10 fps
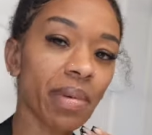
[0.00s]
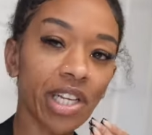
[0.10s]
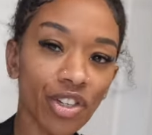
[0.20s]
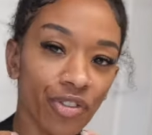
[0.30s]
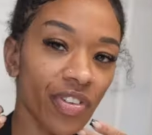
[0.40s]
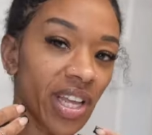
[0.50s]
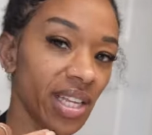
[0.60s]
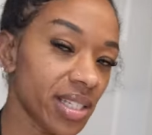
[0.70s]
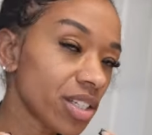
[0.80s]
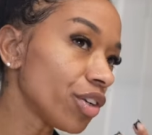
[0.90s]
makes your
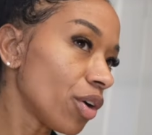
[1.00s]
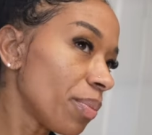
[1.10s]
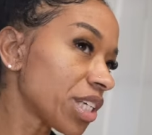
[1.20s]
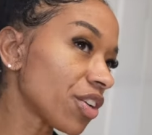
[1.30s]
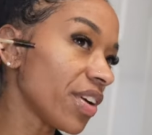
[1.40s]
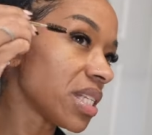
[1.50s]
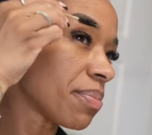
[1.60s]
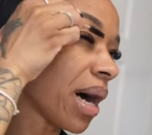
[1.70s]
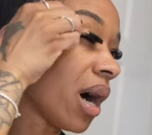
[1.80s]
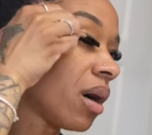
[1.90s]
face, you know, it makes your face
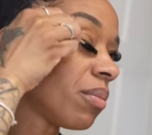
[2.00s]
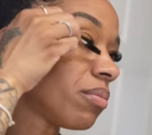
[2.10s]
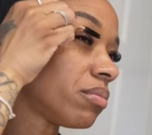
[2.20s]
pop.